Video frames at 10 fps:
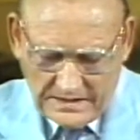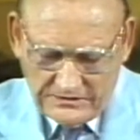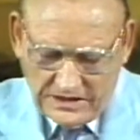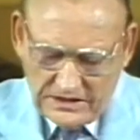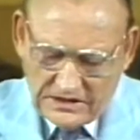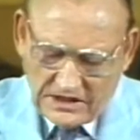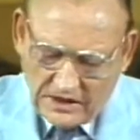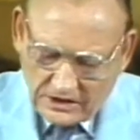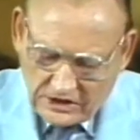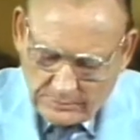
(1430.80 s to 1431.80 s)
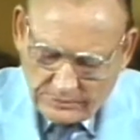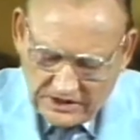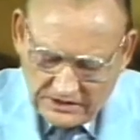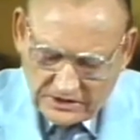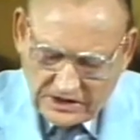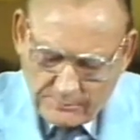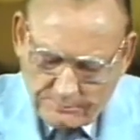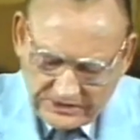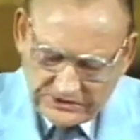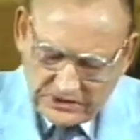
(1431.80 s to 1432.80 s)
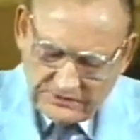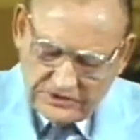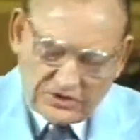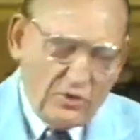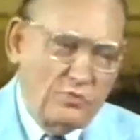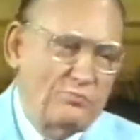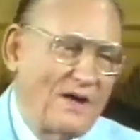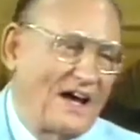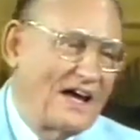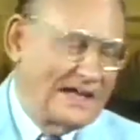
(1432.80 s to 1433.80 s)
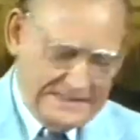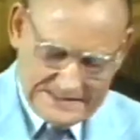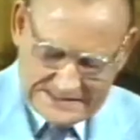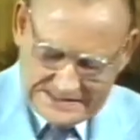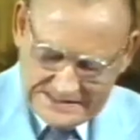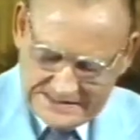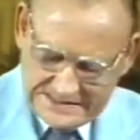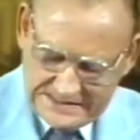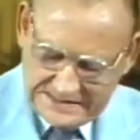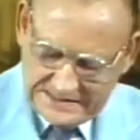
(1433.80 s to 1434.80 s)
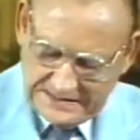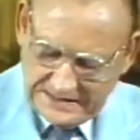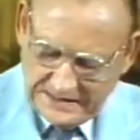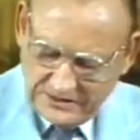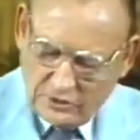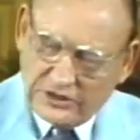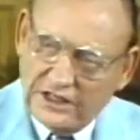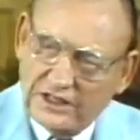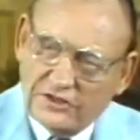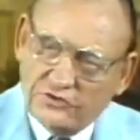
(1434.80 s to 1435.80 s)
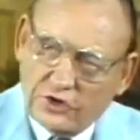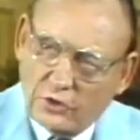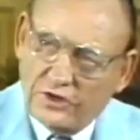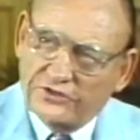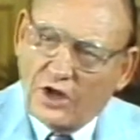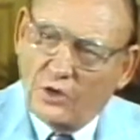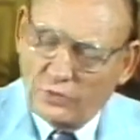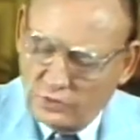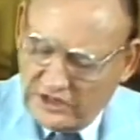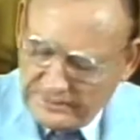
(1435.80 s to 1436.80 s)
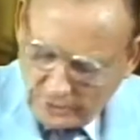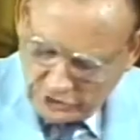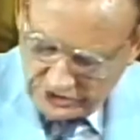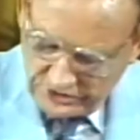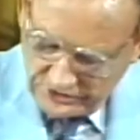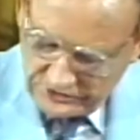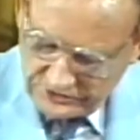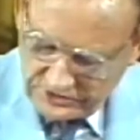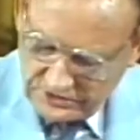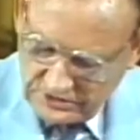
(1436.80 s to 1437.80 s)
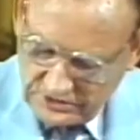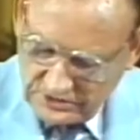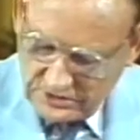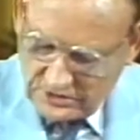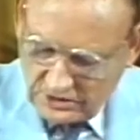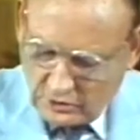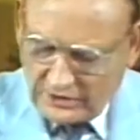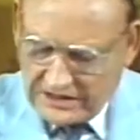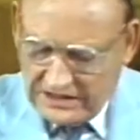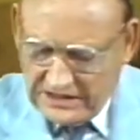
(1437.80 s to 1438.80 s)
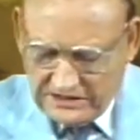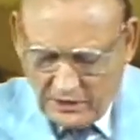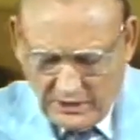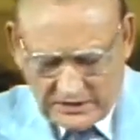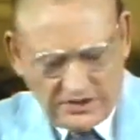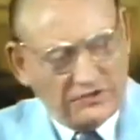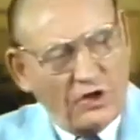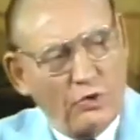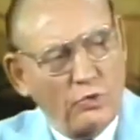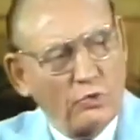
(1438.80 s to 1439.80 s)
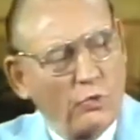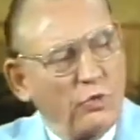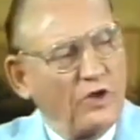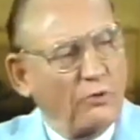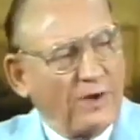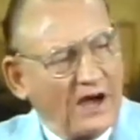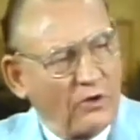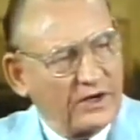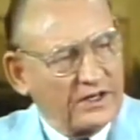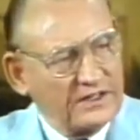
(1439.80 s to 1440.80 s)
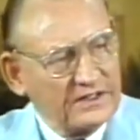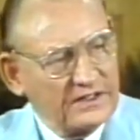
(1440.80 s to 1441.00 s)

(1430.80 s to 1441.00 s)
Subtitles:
Yet he cannot comprehend the complexity of his own mind, nor can he control his own emotions, nor can he direct his own willpower.